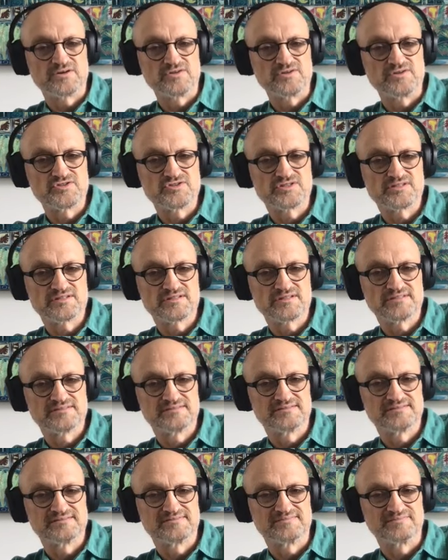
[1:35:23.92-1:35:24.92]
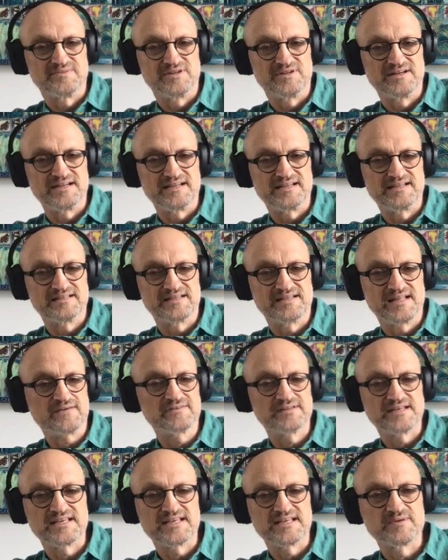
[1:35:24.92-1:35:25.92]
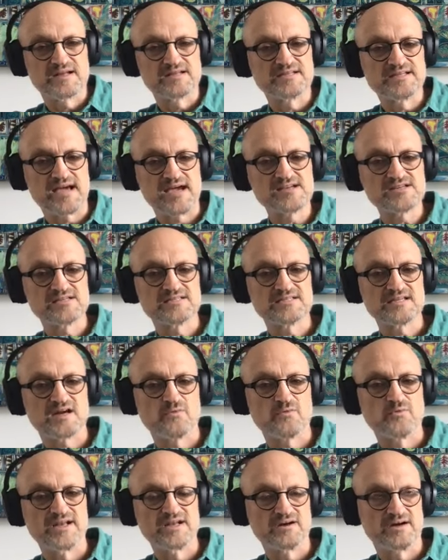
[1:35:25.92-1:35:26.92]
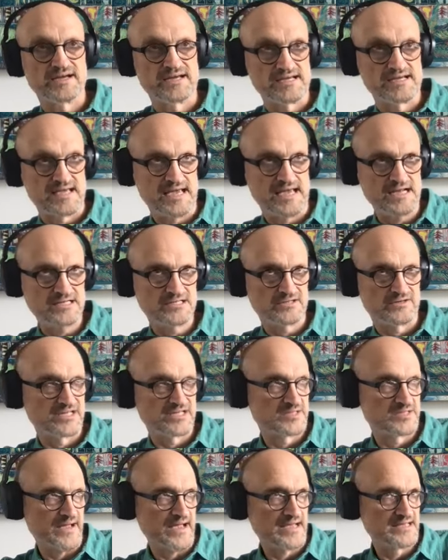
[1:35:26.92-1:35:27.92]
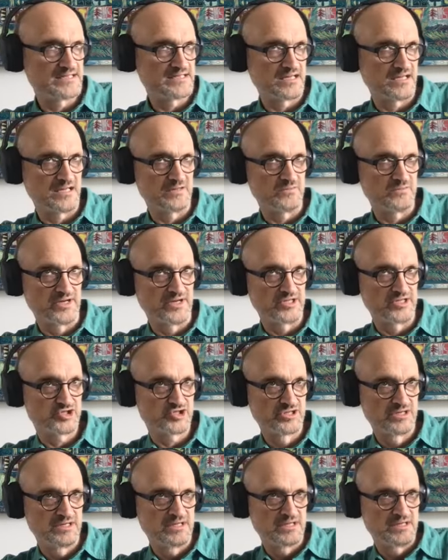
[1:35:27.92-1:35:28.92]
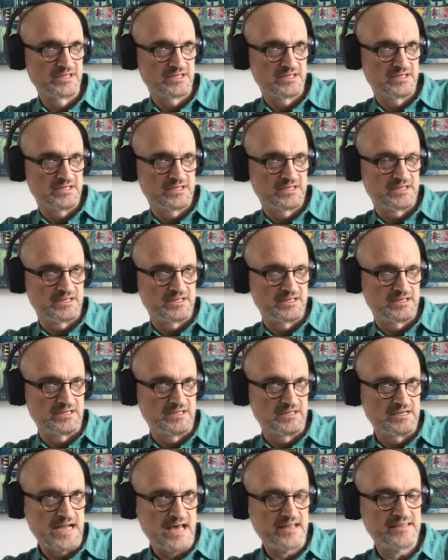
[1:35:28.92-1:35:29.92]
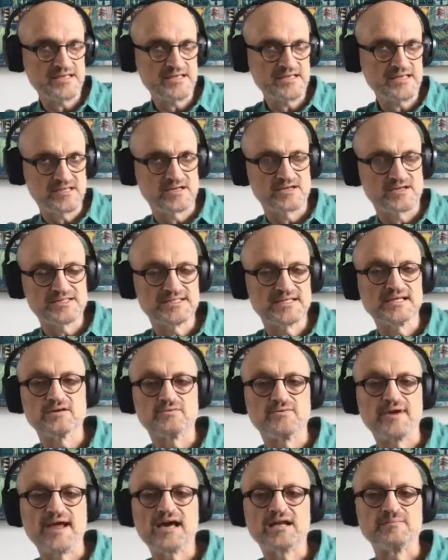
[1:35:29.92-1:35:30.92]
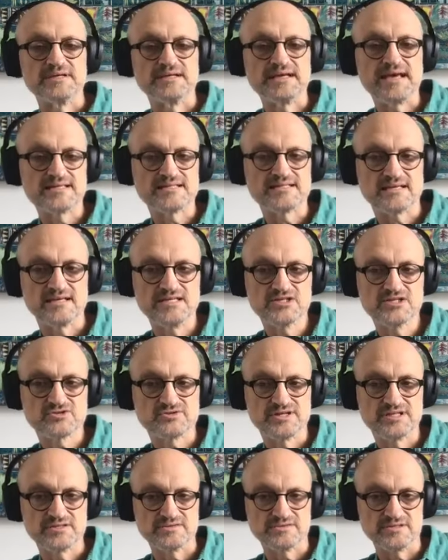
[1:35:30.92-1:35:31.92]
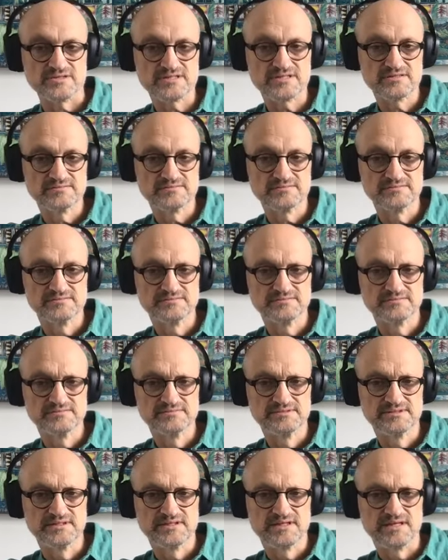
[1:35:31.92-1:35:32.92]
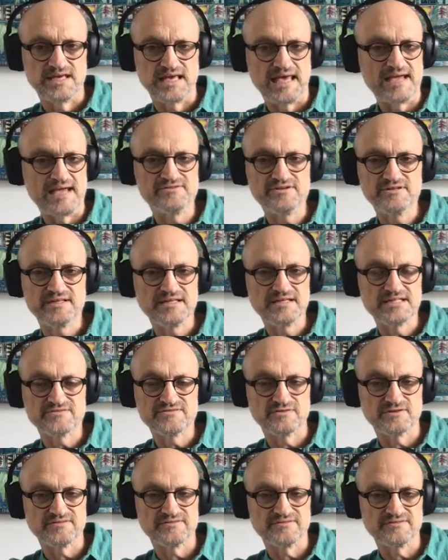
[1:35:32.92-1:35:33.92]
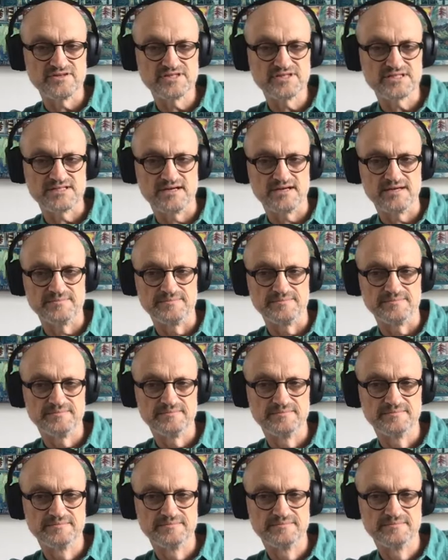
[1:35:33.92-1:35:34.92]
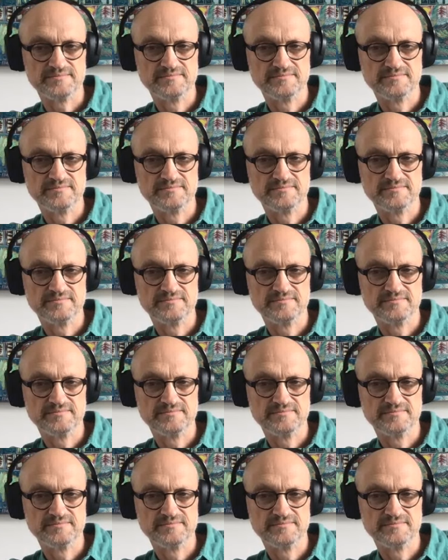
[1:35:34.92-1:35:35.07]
because my loveliest meditations are when I enter a space in which nothing that I see around me has a history to it. Everything is for the first time.